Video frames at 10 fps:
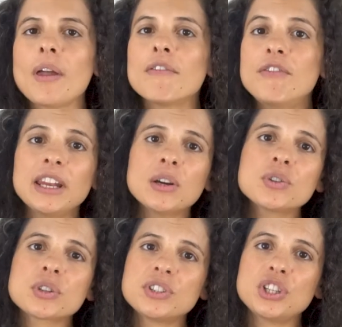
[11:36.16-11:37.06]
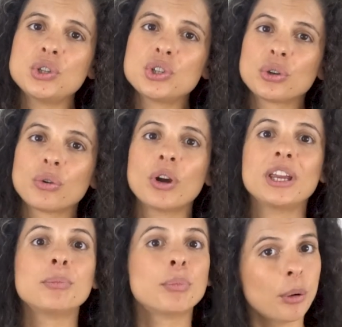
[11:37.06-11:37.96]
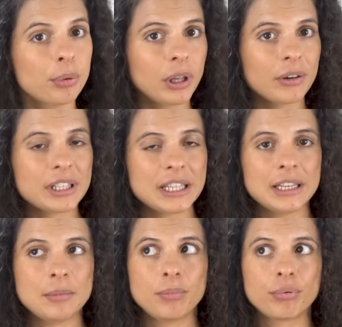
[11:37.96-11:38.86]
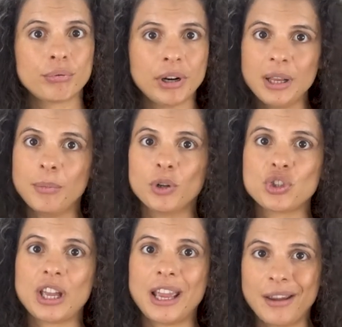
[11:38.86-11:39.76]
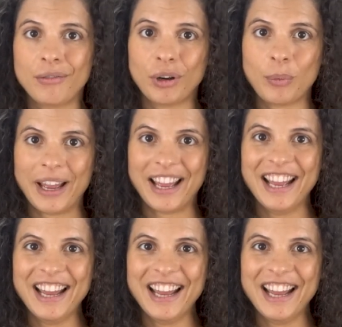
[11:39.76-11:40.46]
Videos continue to grow in popularity pretty much everywhere.